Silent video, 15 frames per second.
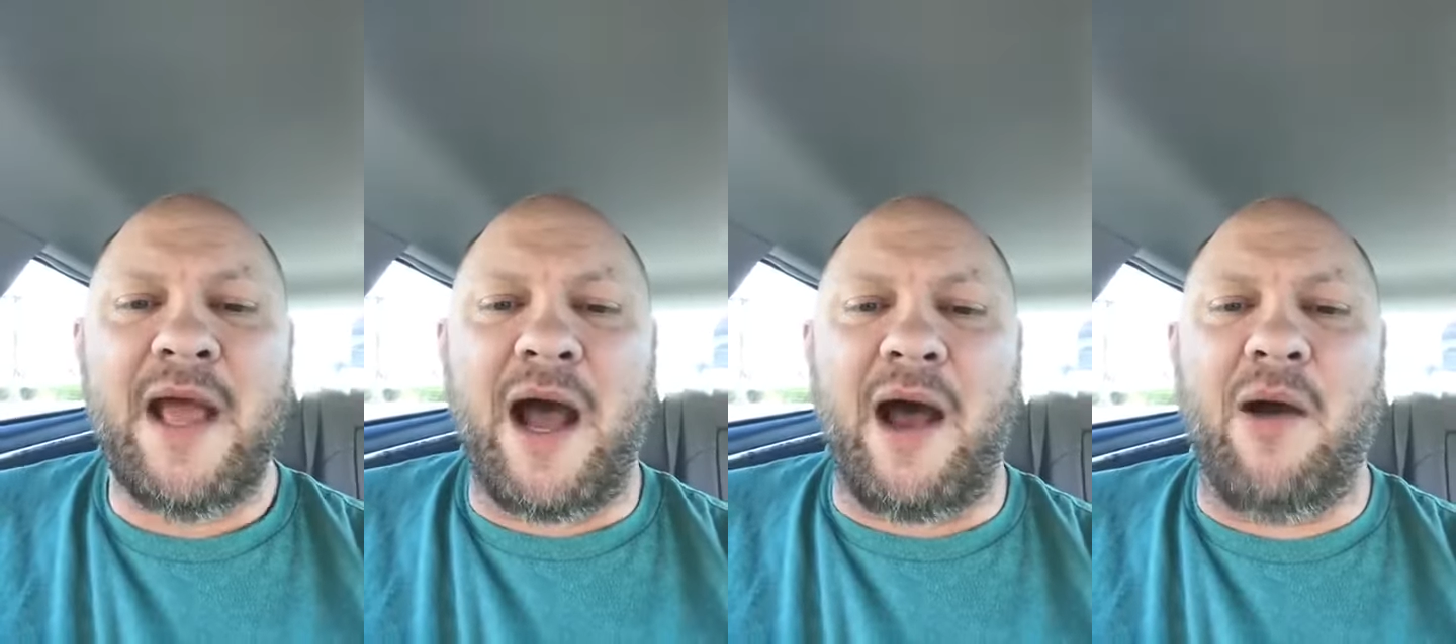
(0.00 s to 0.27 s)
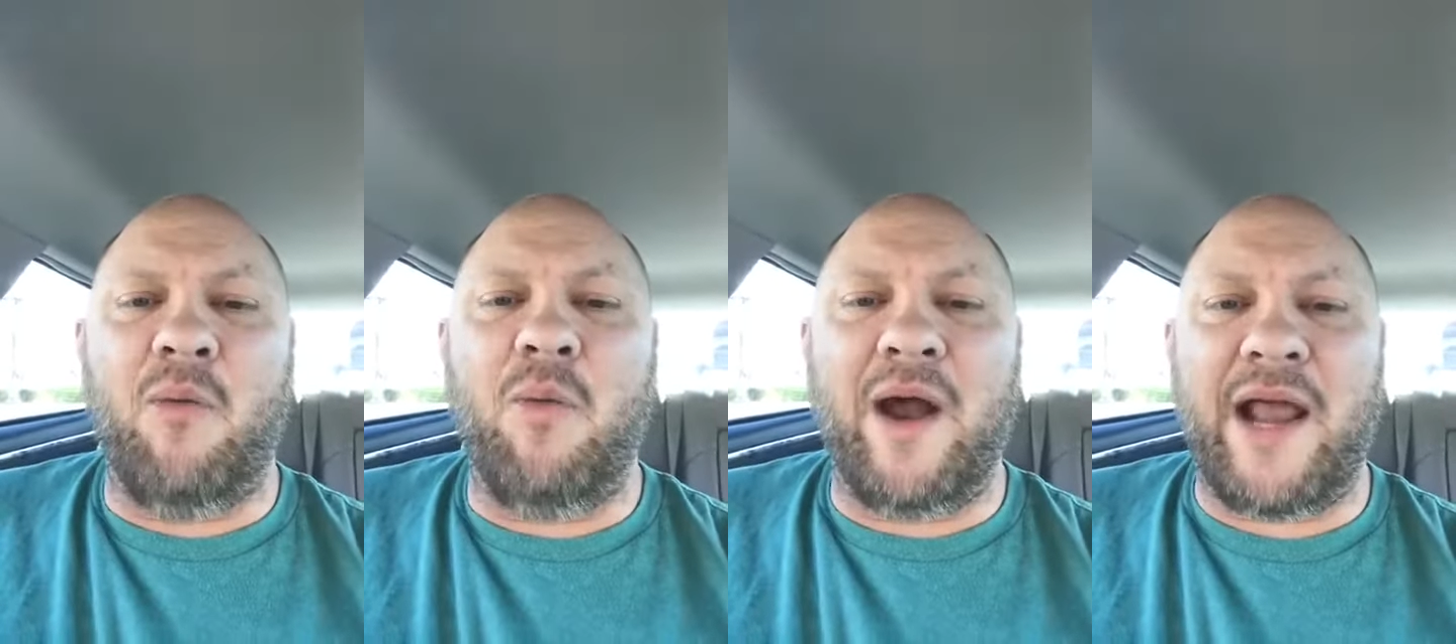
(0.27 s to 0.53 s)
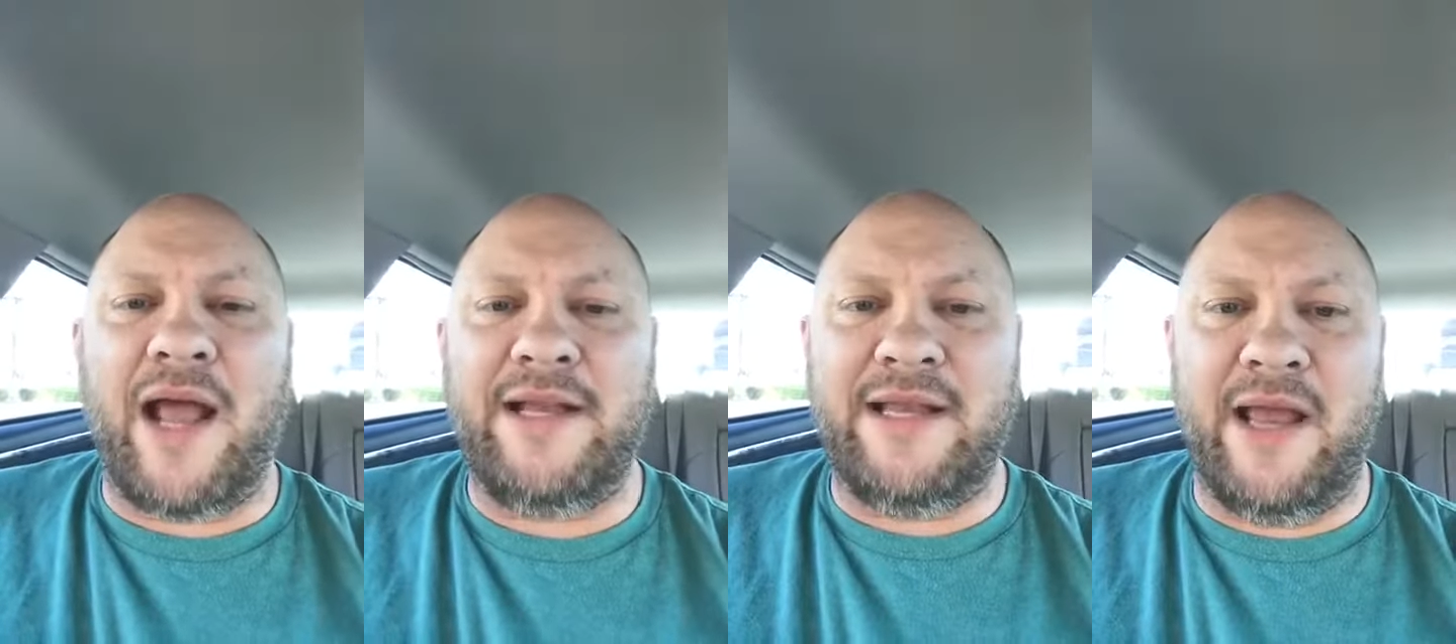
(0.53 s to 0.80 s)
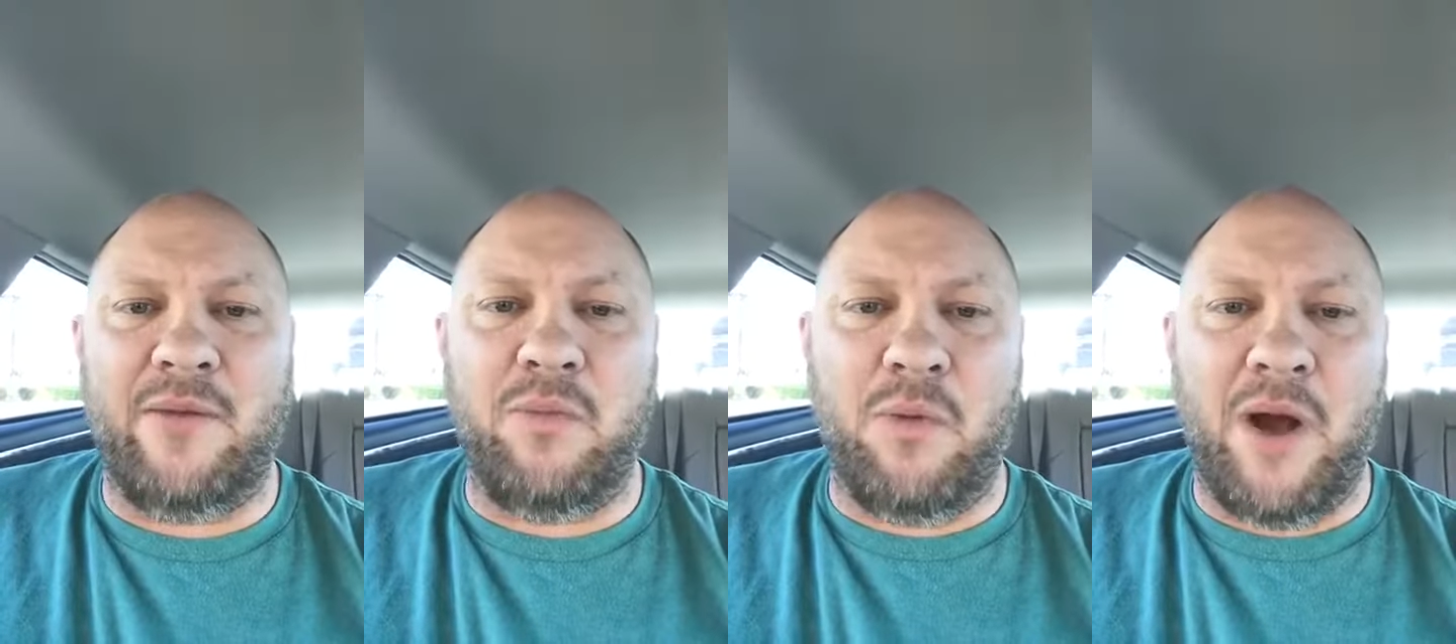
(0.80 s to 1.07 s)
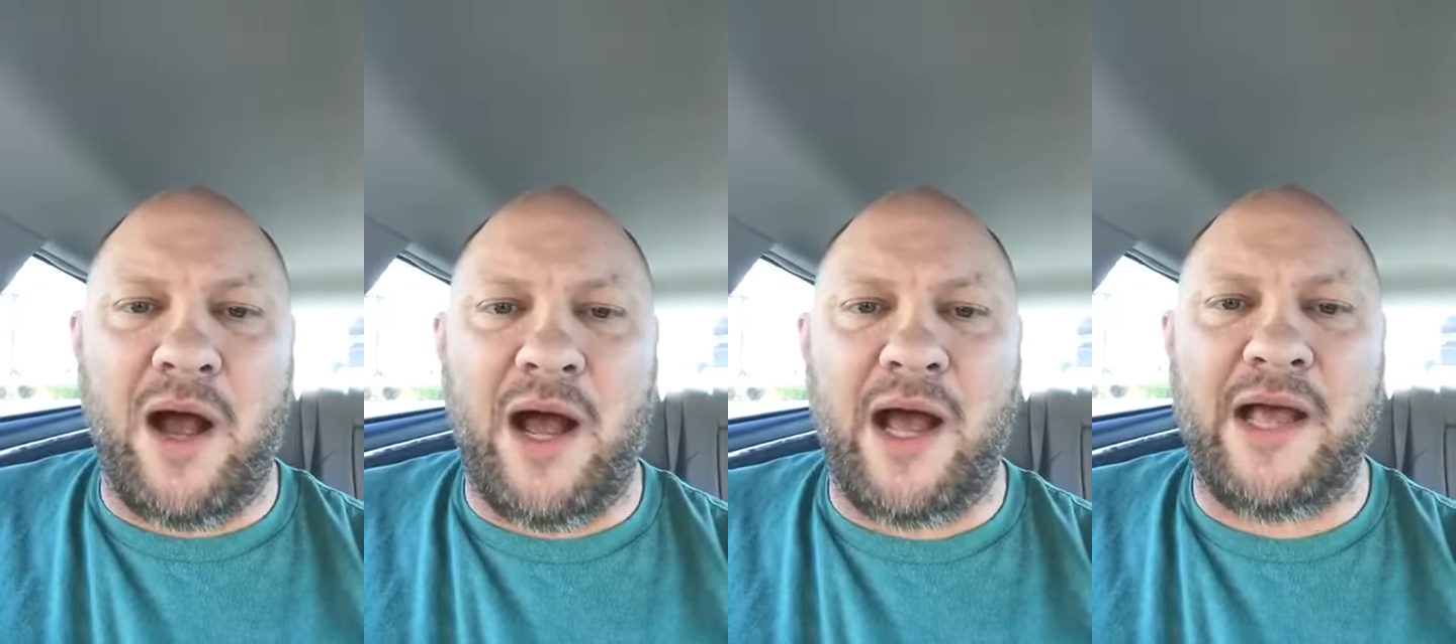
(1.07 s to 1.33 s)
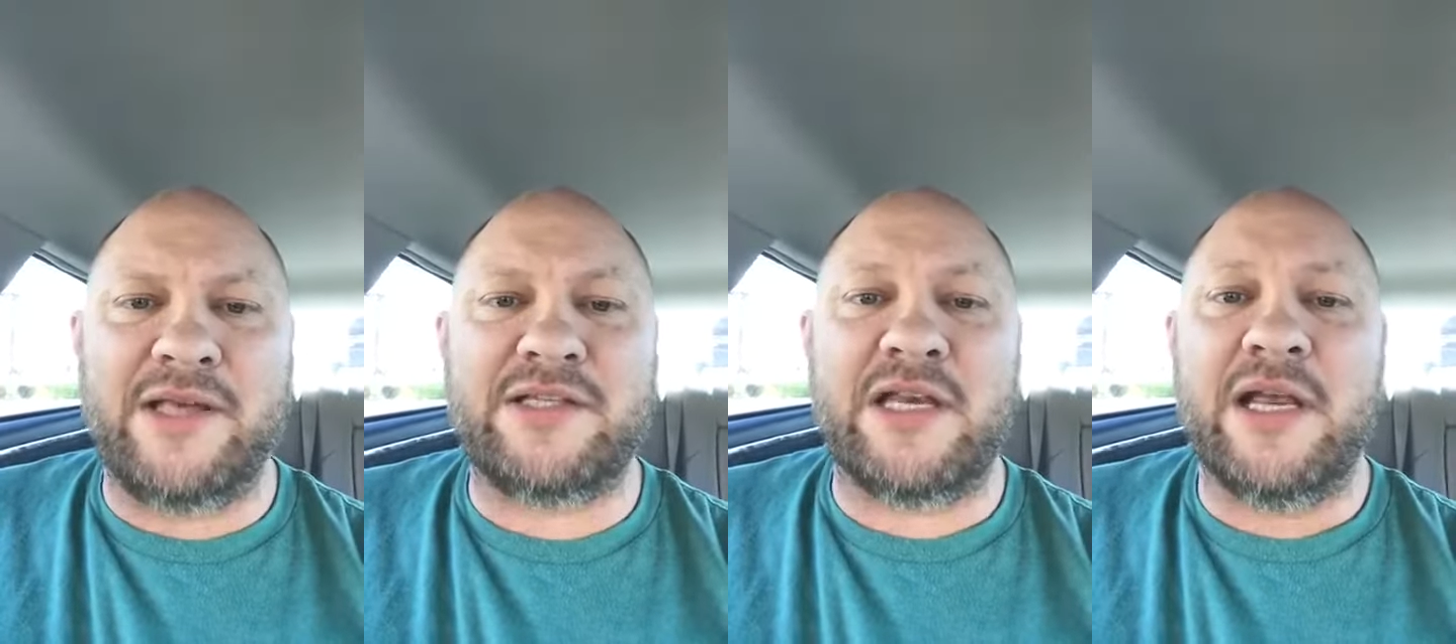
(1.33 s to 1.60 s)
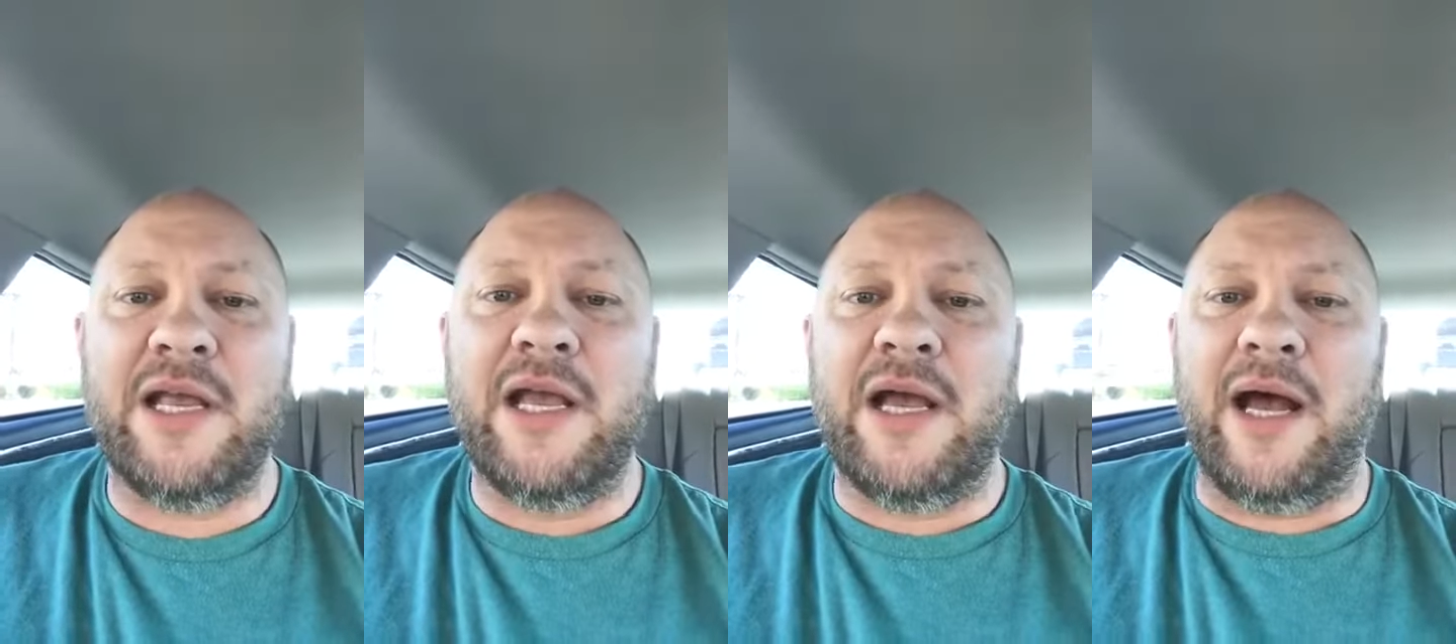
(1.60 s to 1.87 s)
What I did was